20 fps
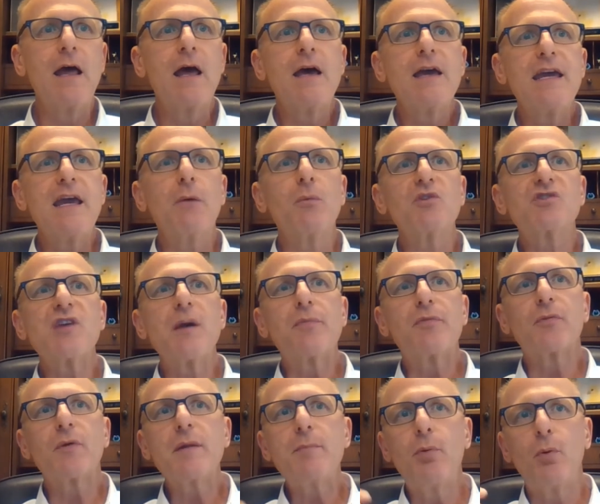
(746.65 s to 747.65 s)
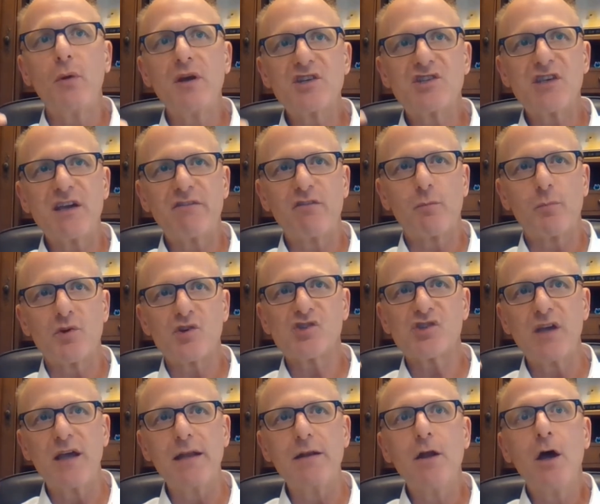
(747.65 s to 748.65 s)
it was up
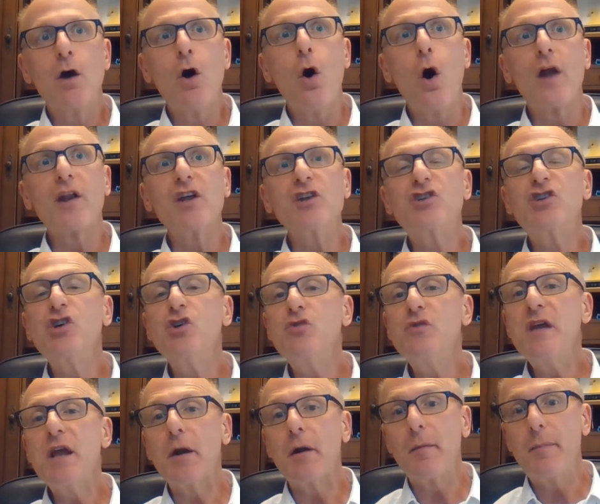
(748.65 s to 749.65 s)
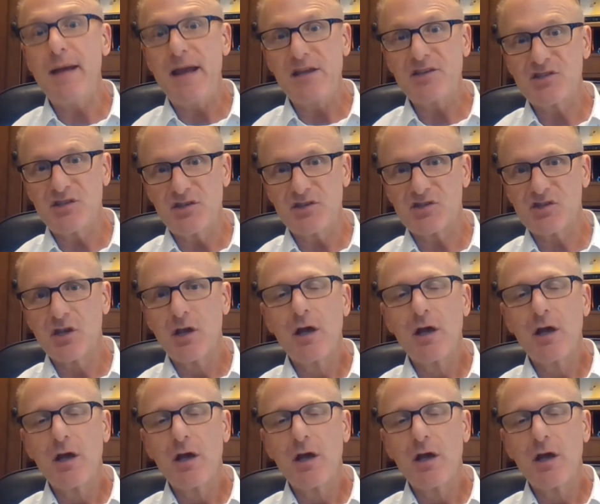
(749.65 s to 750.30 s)
3.7% on a 2-year basis.